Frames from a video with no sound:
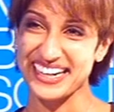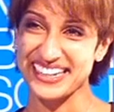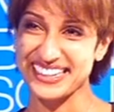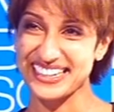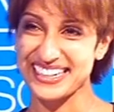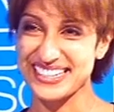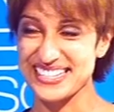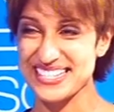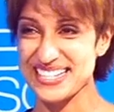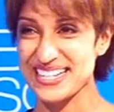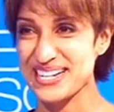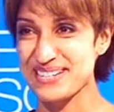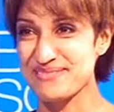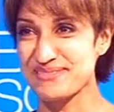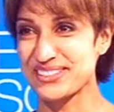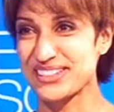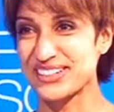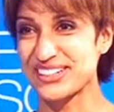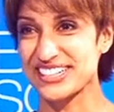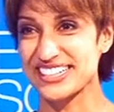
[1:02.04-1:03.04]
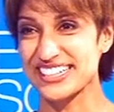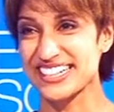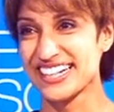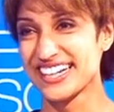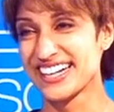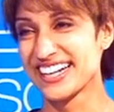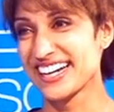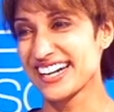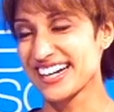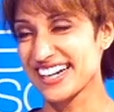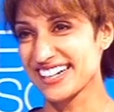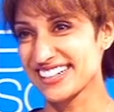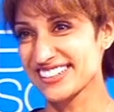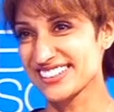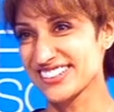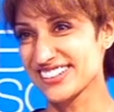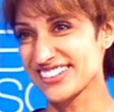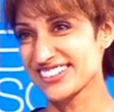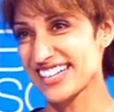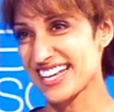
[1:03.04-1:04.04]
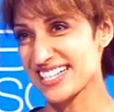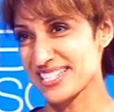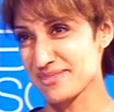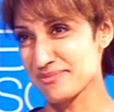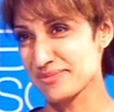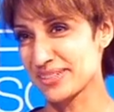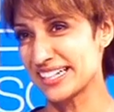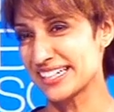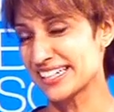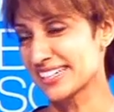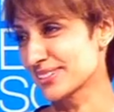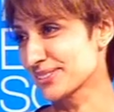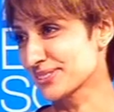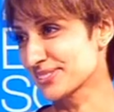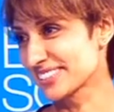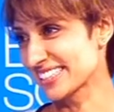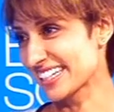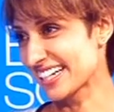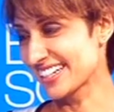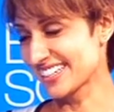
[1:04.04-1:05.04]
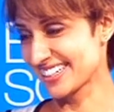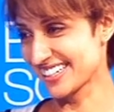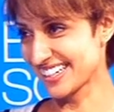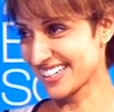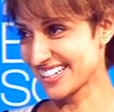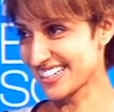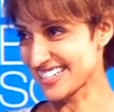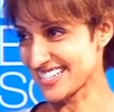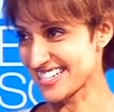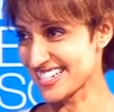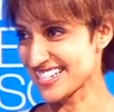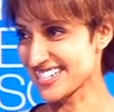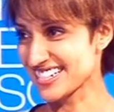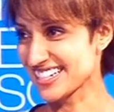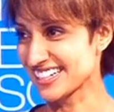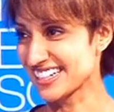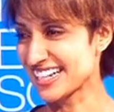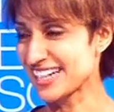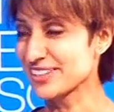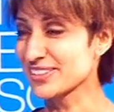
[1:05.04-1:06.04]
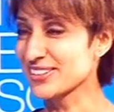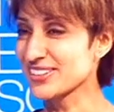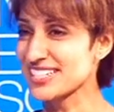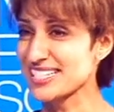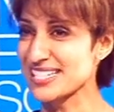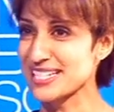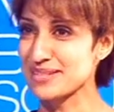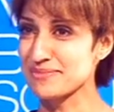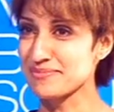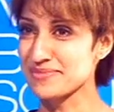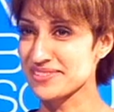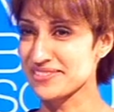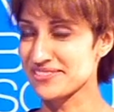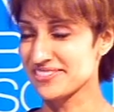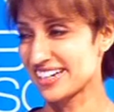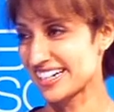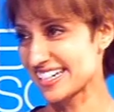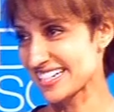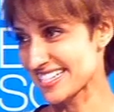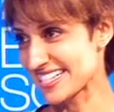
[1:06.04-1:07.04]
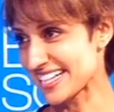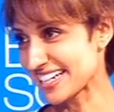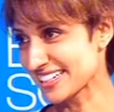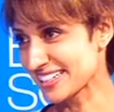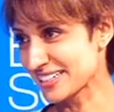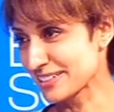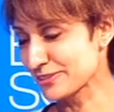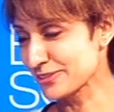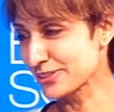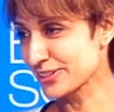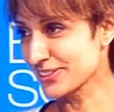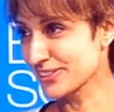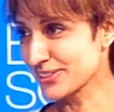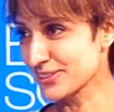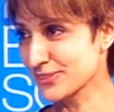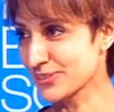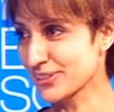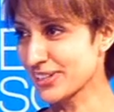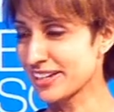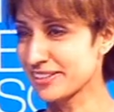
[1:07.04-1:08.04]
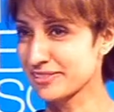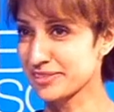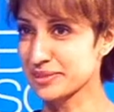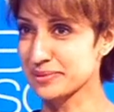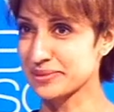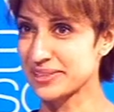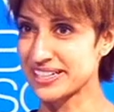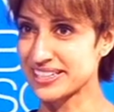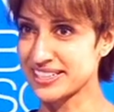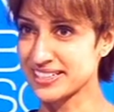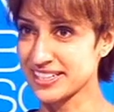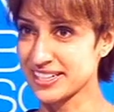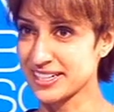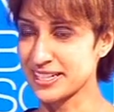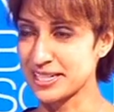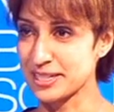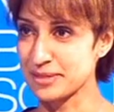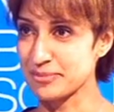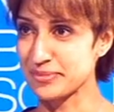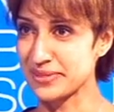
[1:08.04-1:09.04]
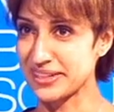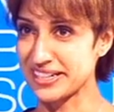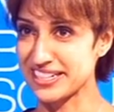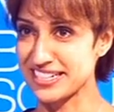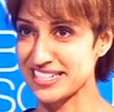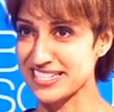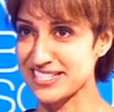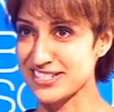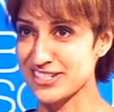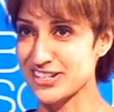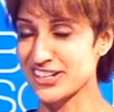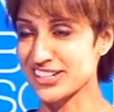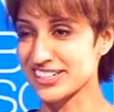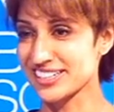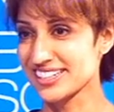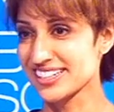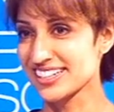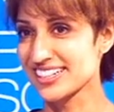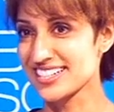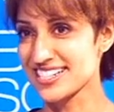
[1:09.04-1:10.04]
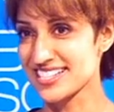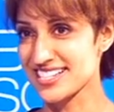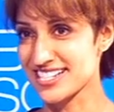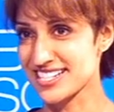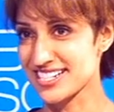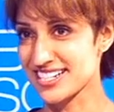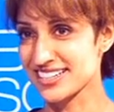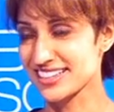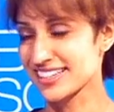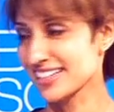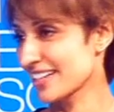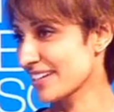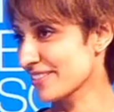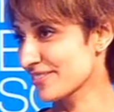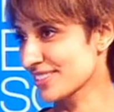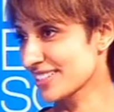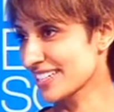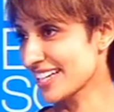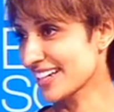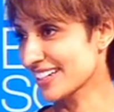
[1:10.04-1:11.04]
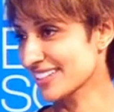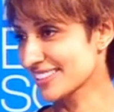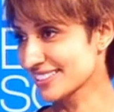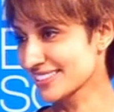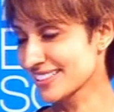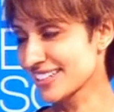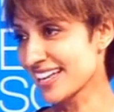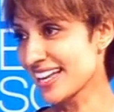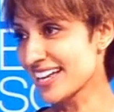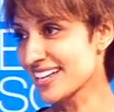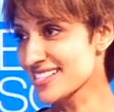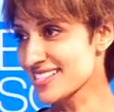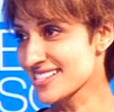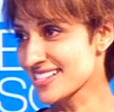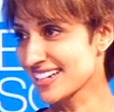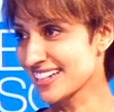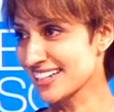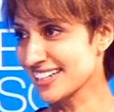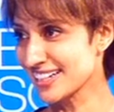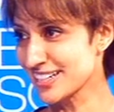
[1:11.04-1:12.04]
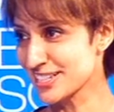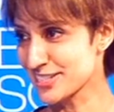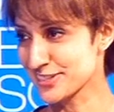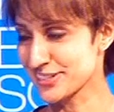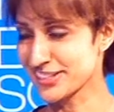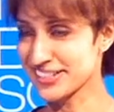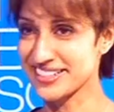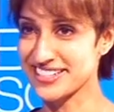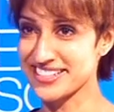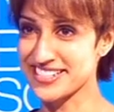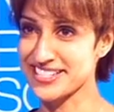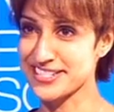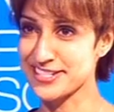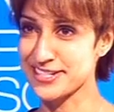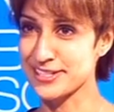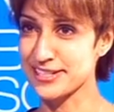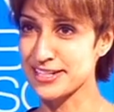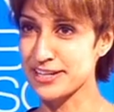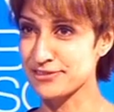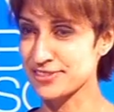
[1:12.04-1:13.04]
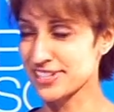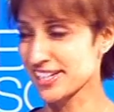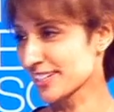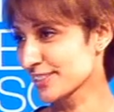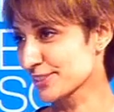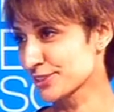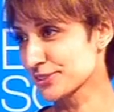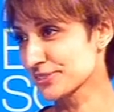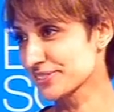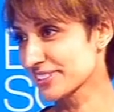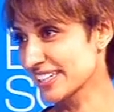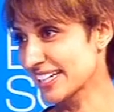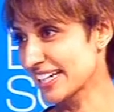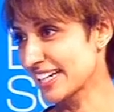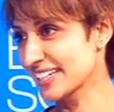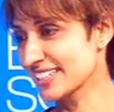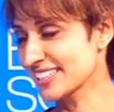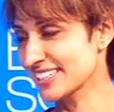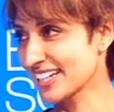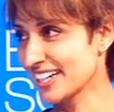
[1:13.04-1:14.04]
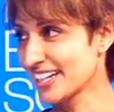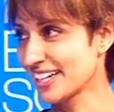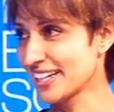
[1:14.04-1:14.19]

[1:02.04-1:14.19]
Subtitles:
can't say I'm not. You know, it hasn't been an overnight decision. I know it seems very sudden for everyone, but it is not a decision that I've taken hastily. It's not a decision I've taken overnight.